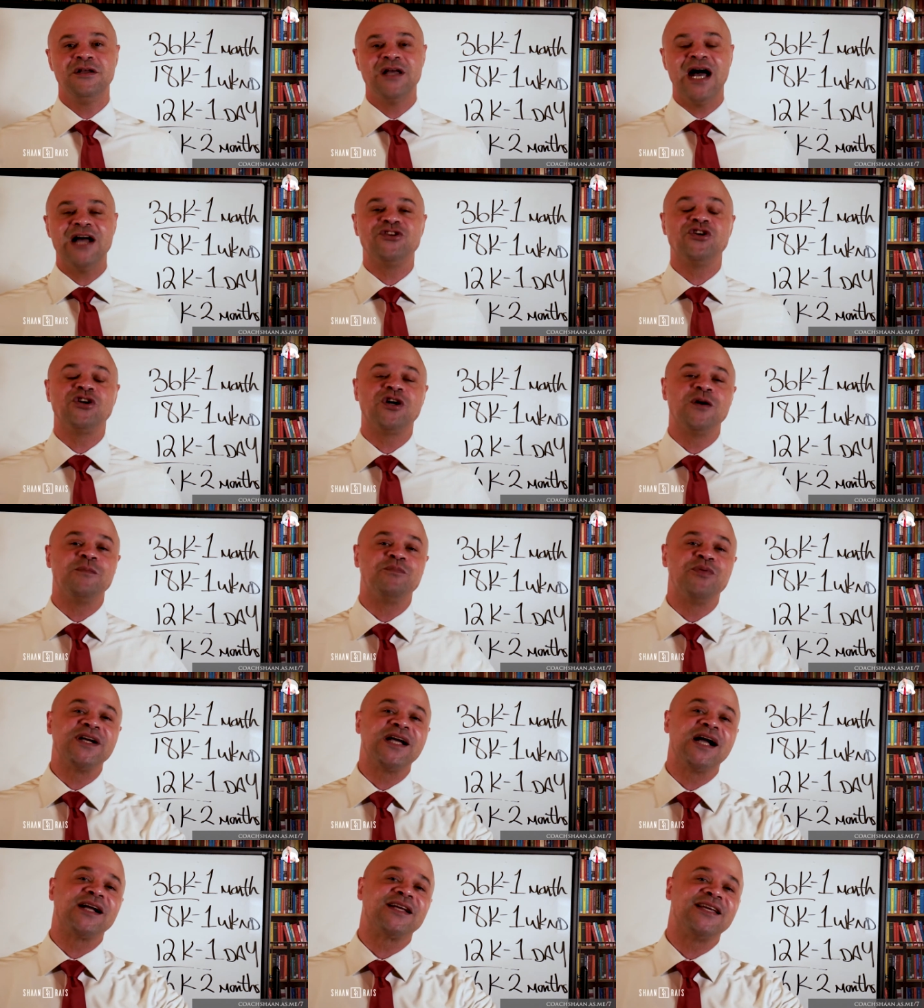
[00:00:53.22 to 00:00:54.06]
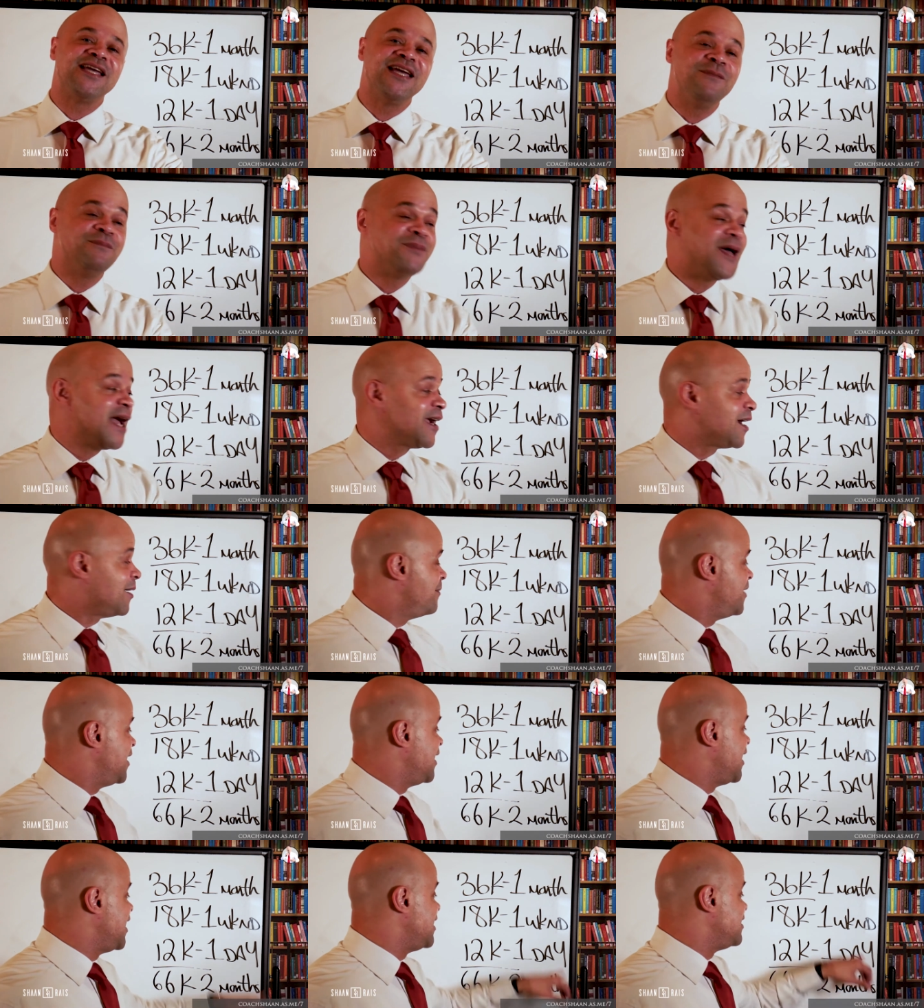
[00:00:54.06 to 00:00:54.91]
I took a break. I came back. I
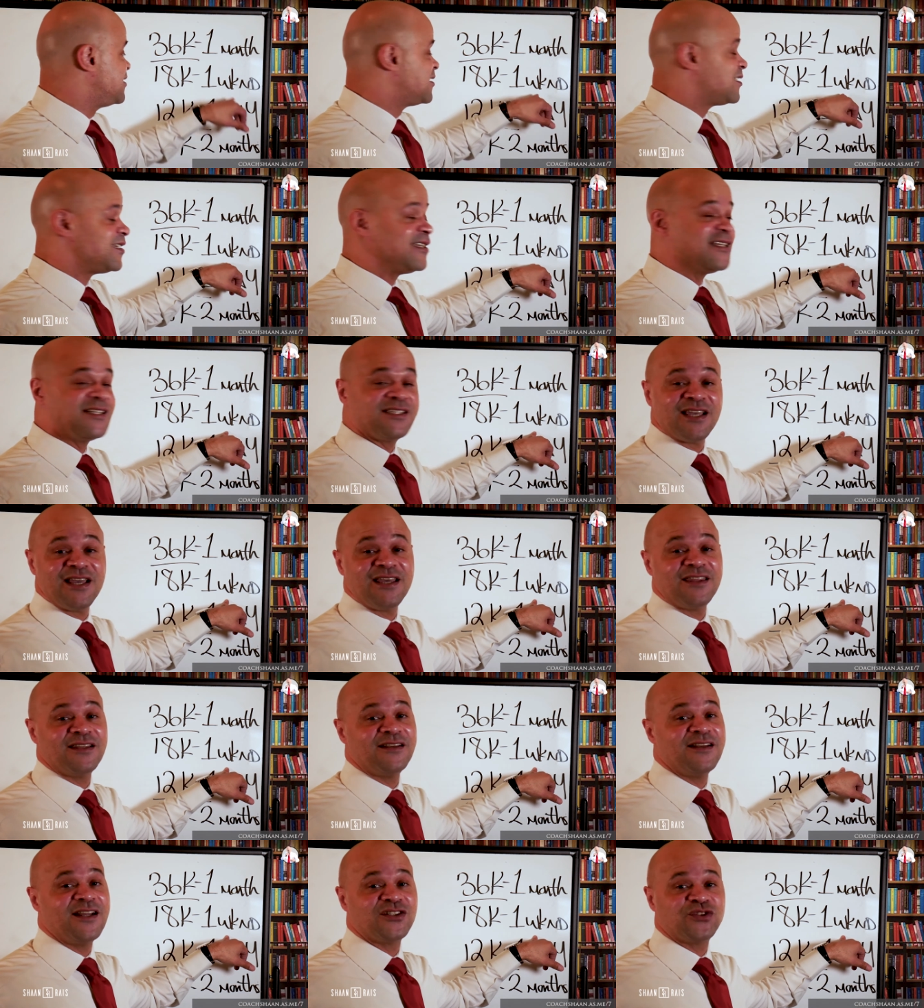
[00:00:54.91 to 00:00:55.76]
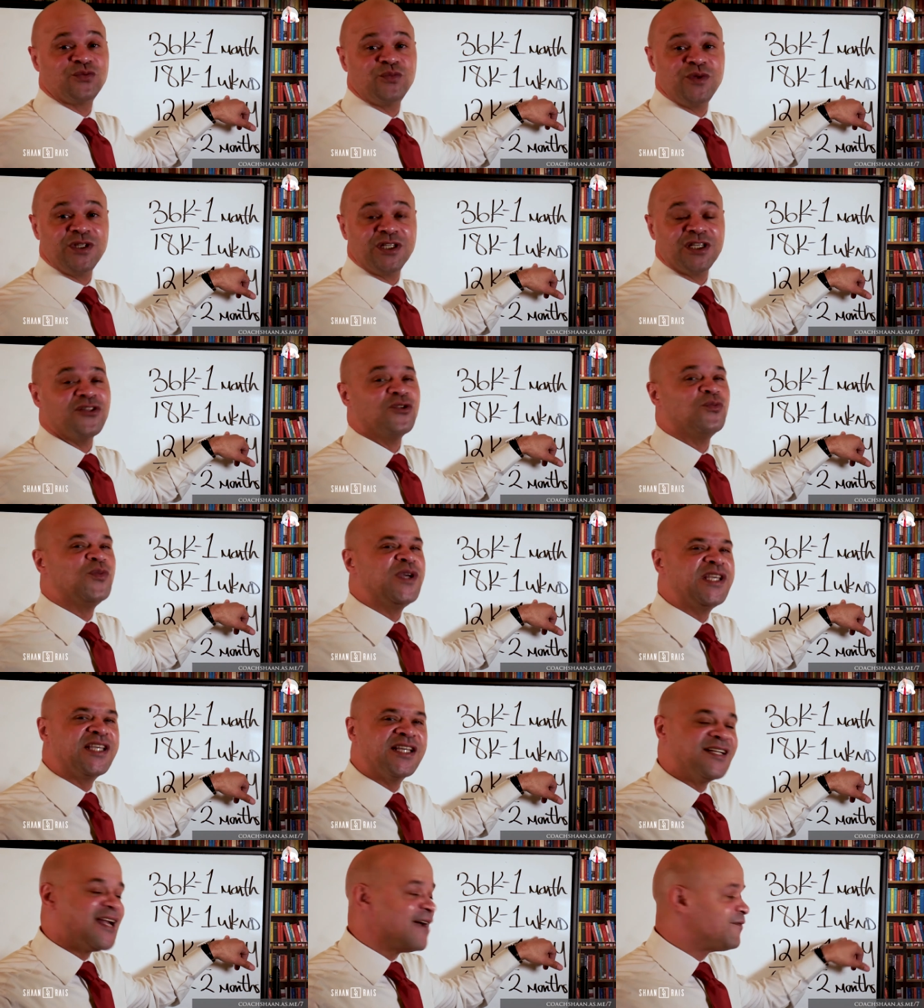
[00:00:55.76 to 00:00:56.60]
made 18K the next weekend. The
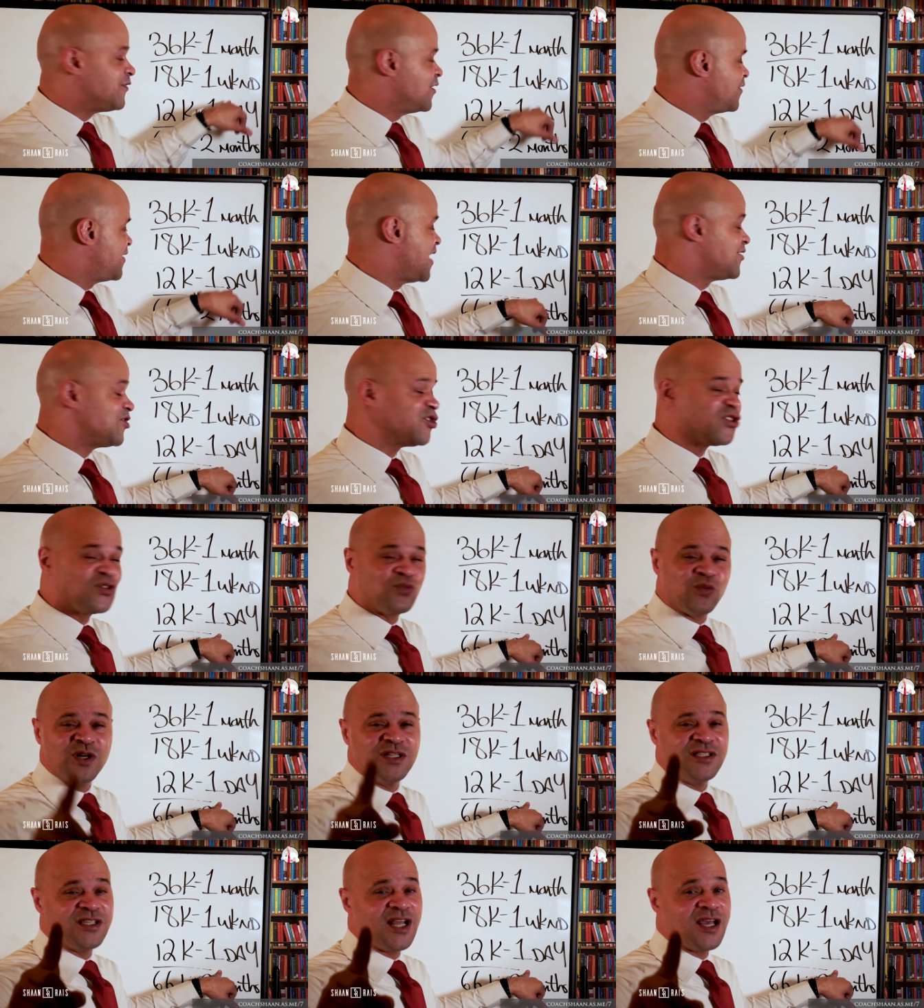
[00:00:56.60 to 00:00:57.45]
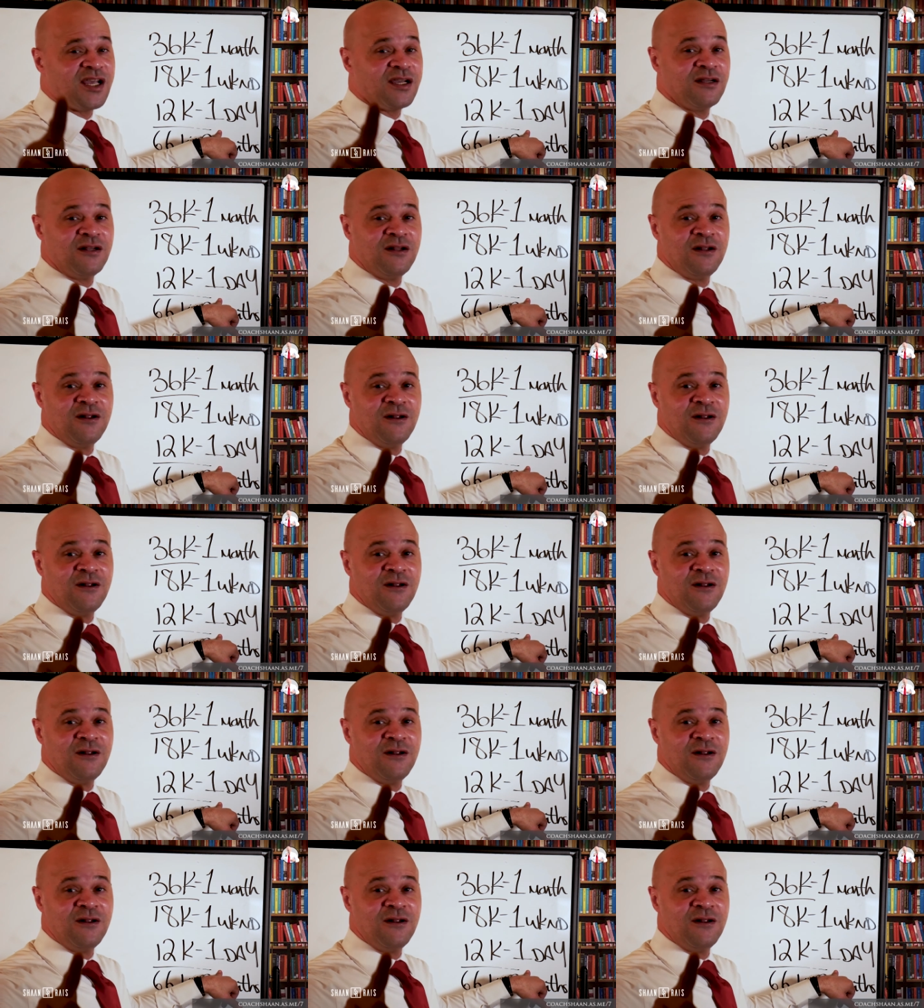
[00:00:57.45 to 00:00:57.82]
weekend after that, just one day.